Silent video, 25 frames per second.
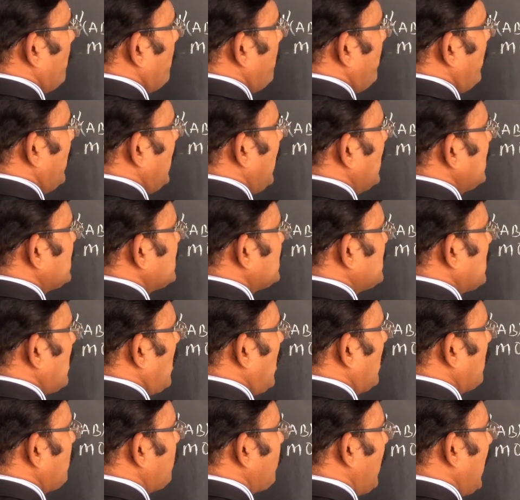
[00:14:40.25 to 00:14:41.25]
plus
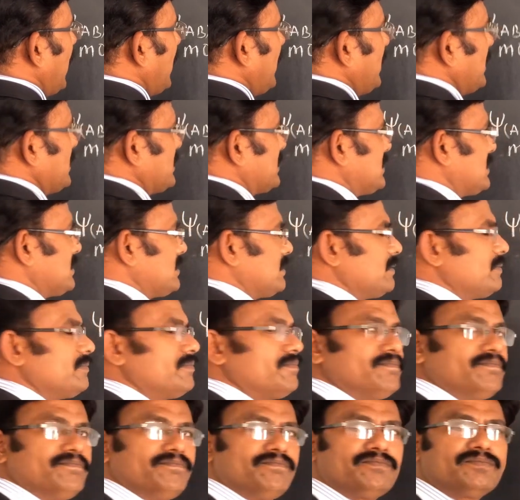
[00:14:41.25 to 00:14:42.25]
or minus.
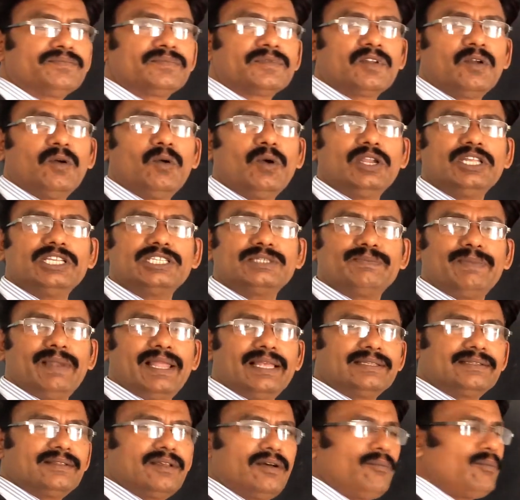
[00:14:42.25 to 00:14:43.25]
What is
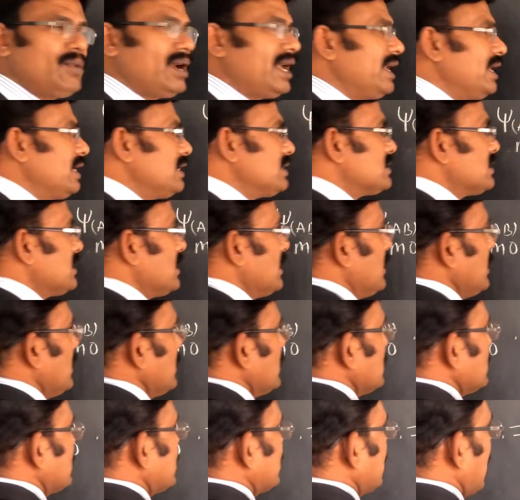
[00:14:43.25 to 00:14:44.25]
plus or minus?
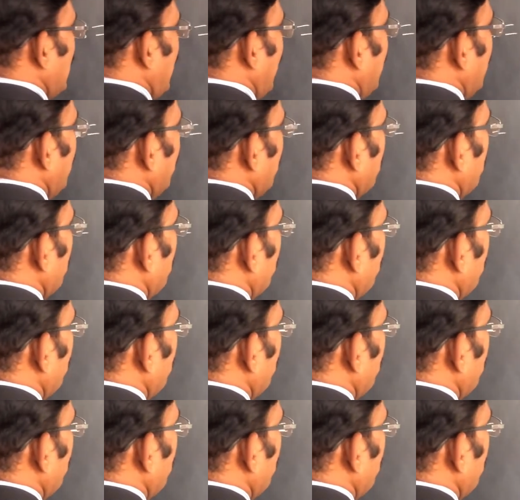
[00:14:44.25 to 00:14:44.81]
Psi